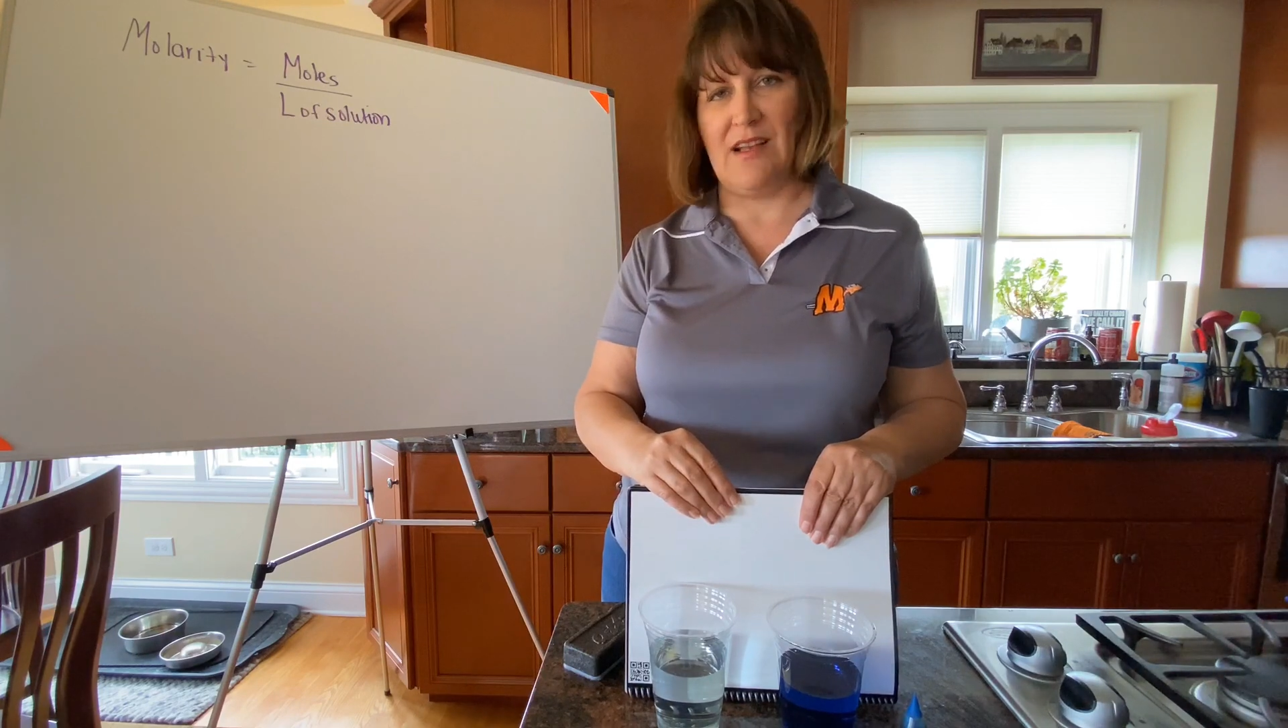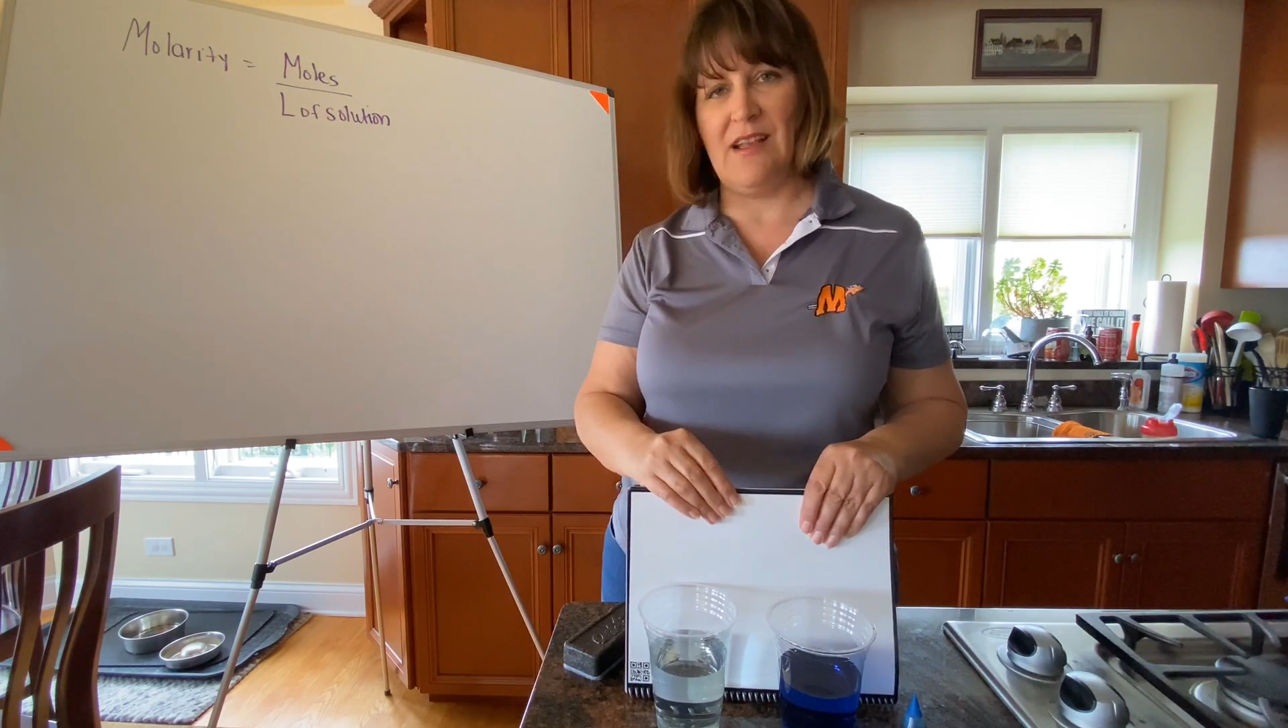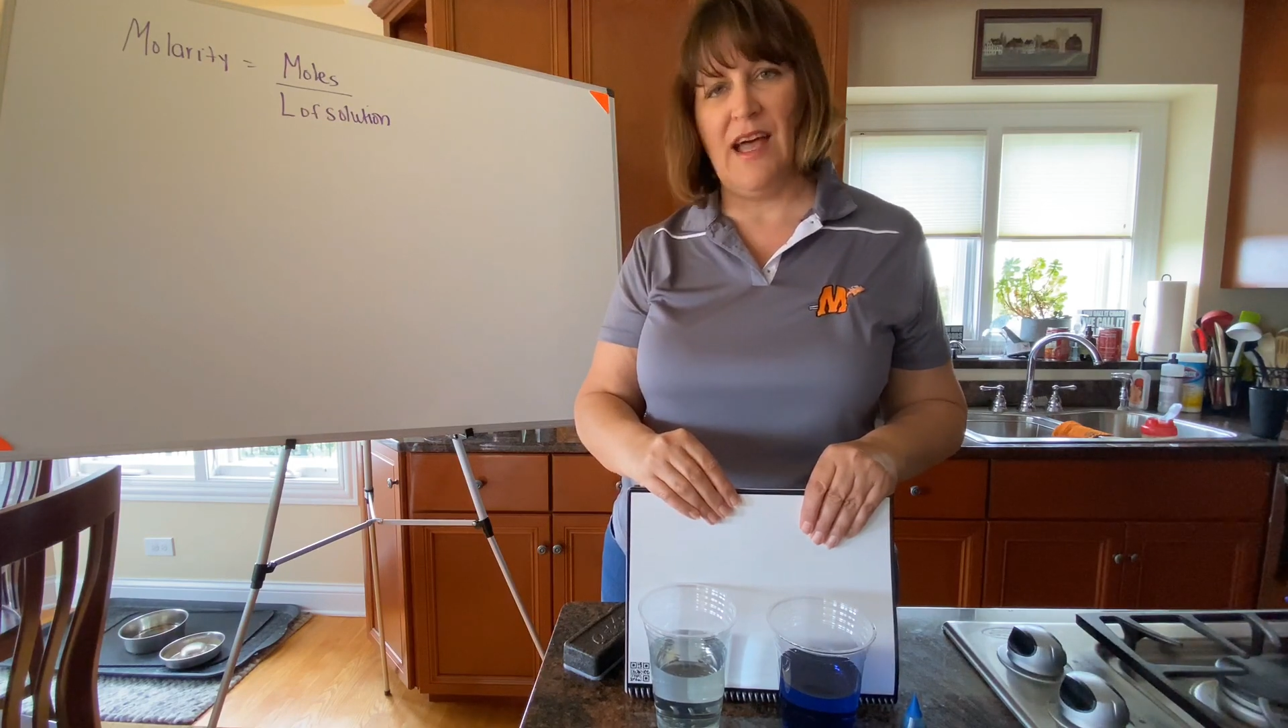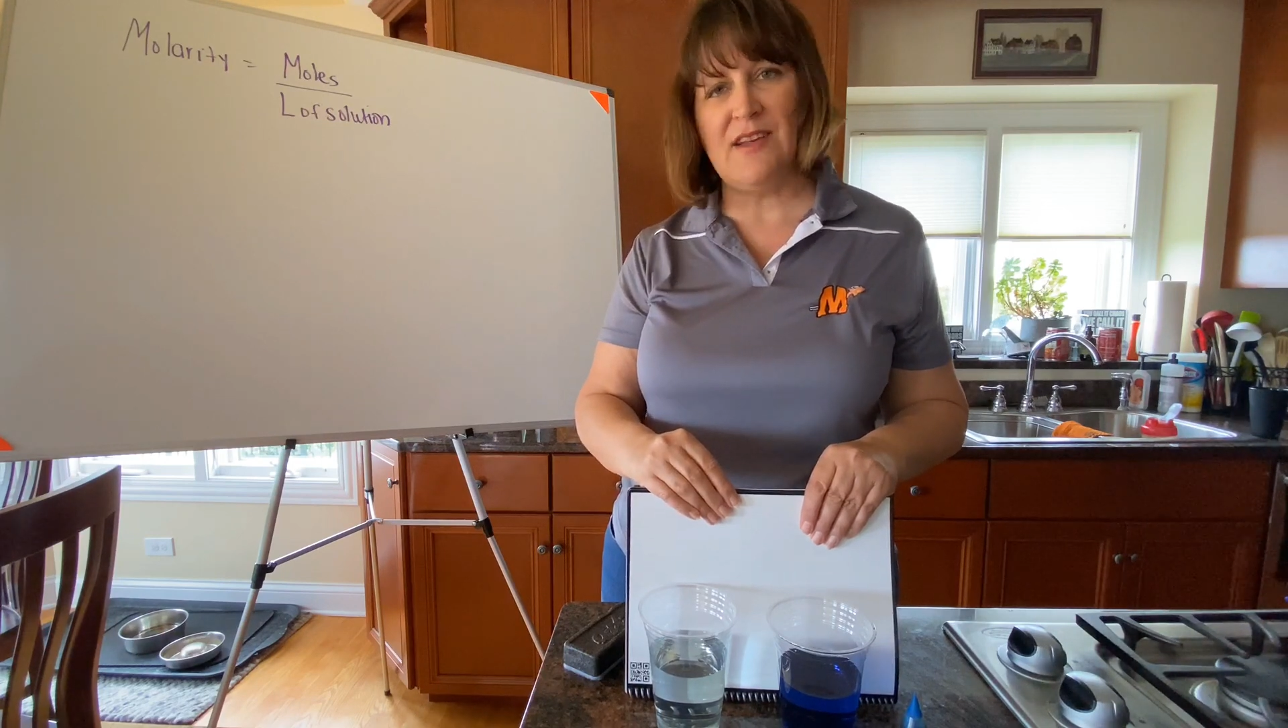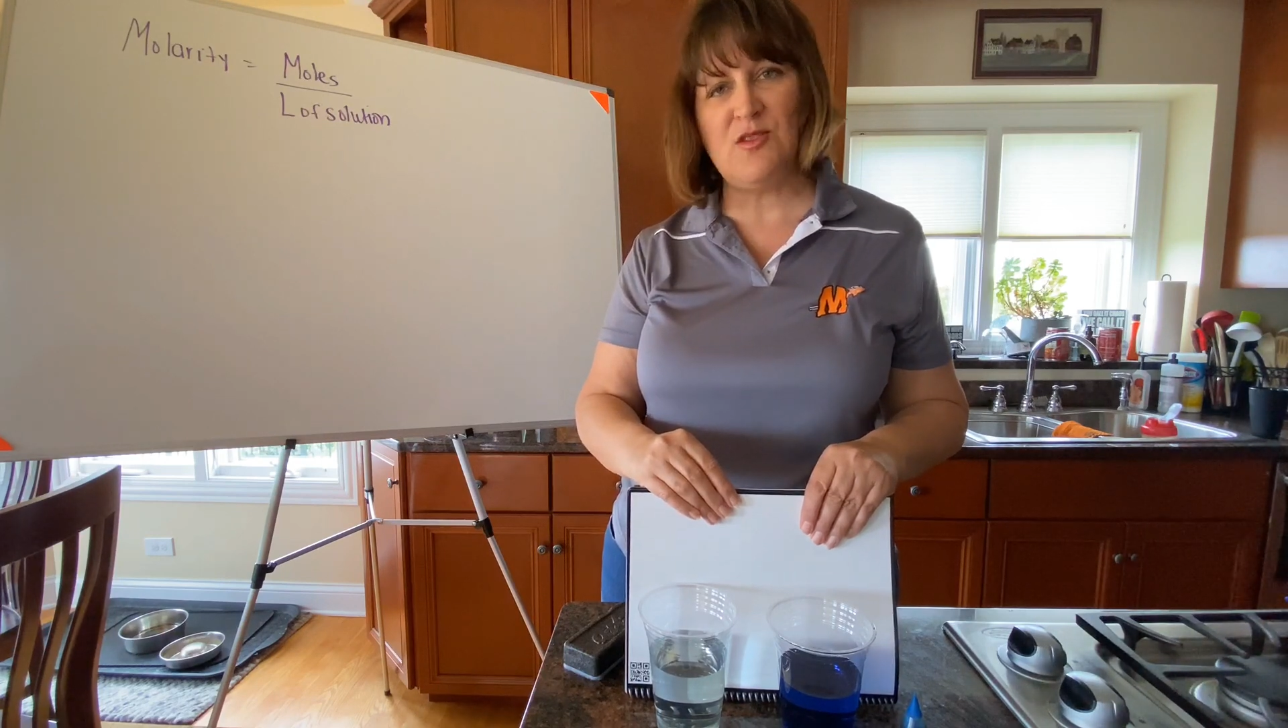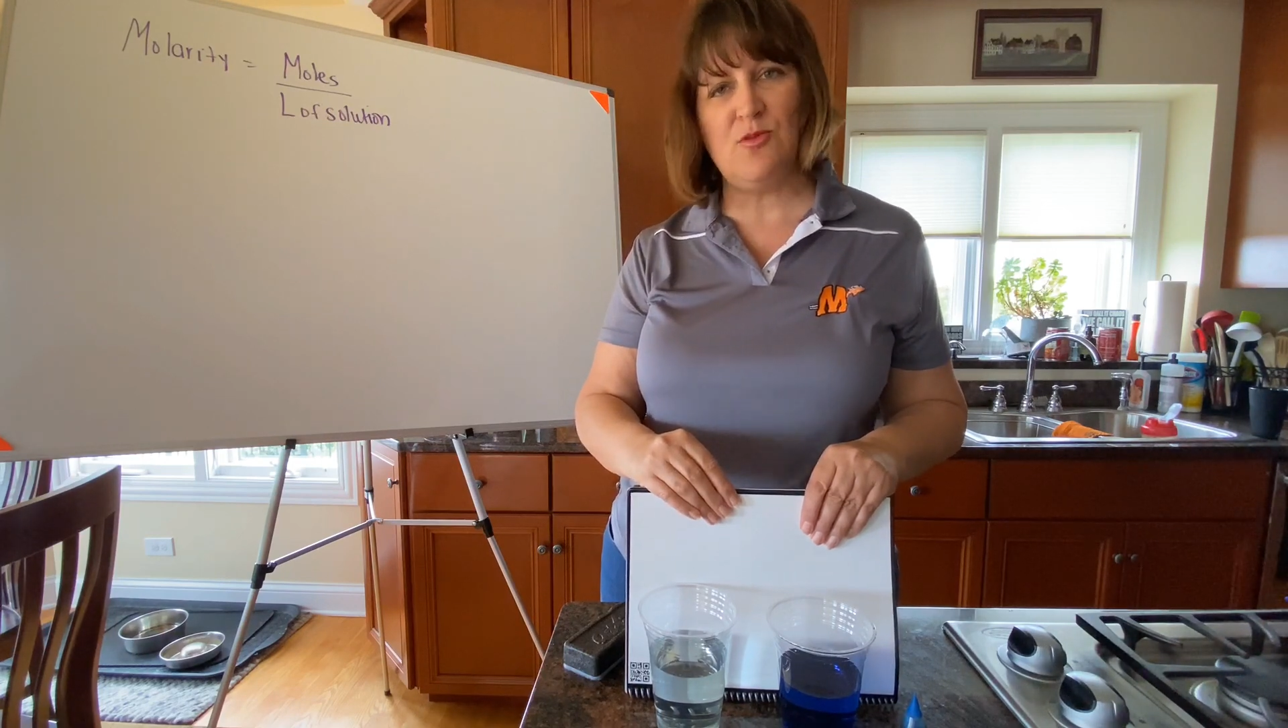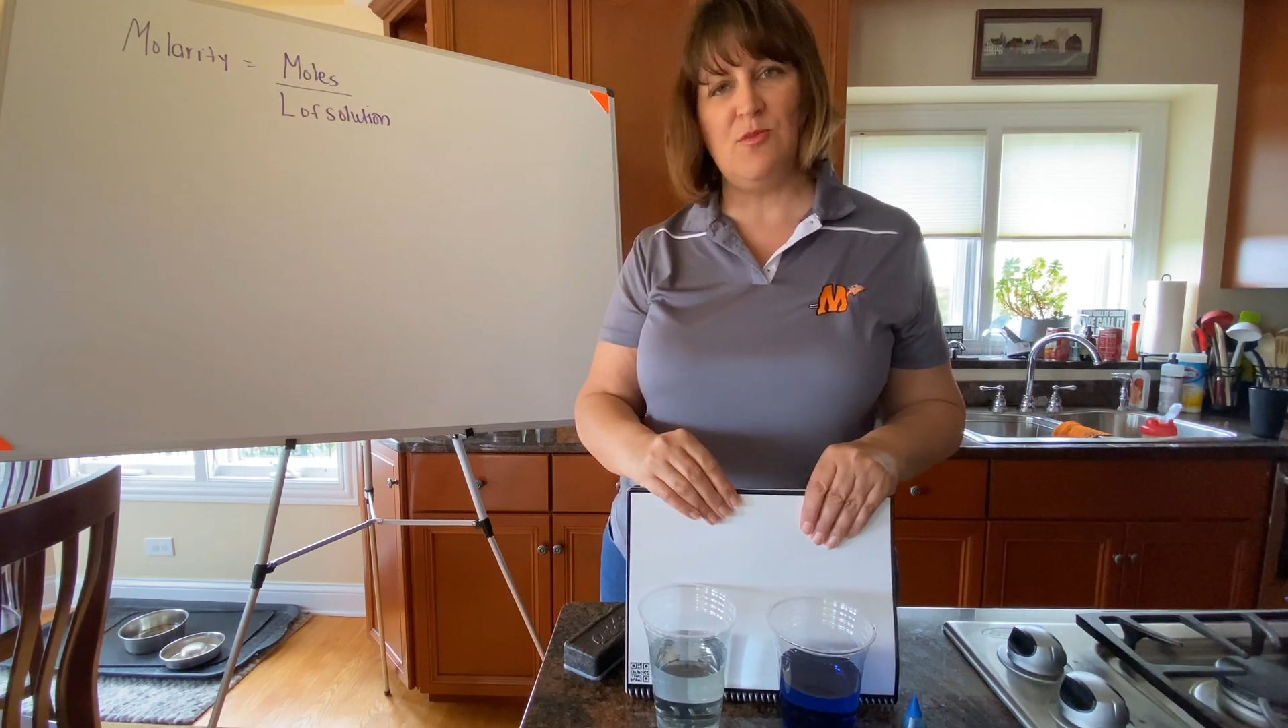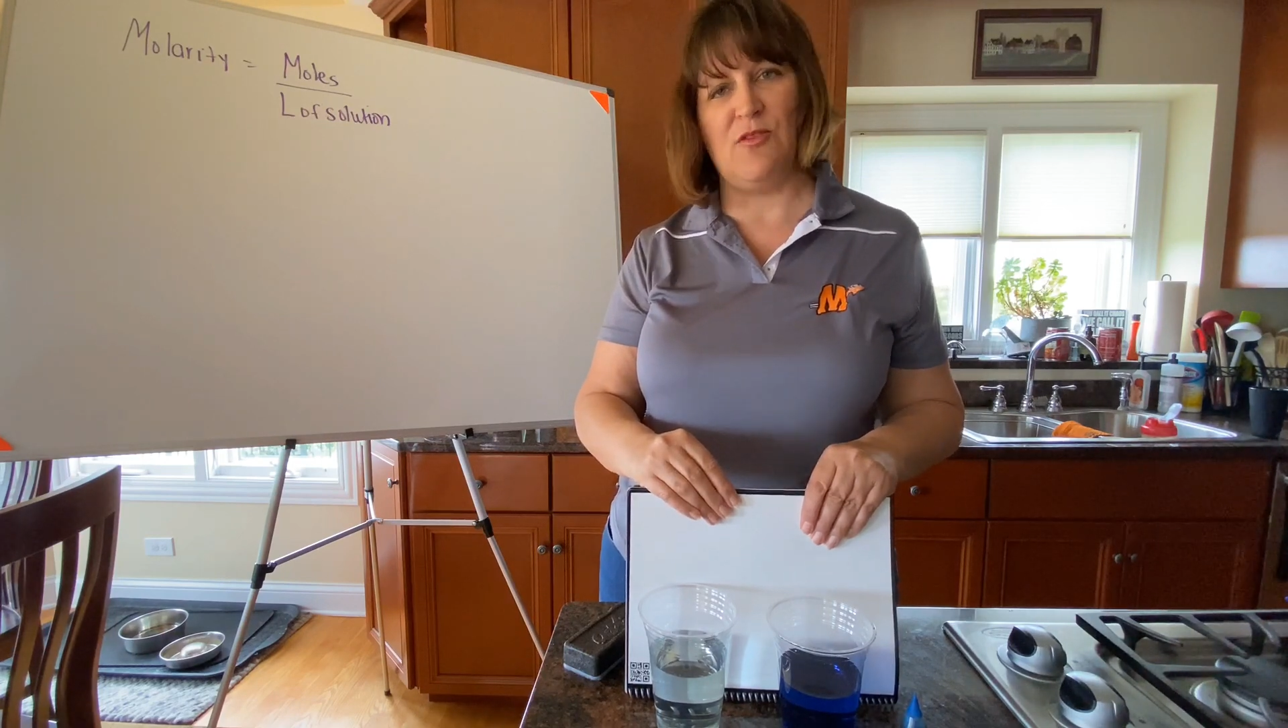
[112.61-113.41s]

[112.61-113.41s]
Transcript: classroom,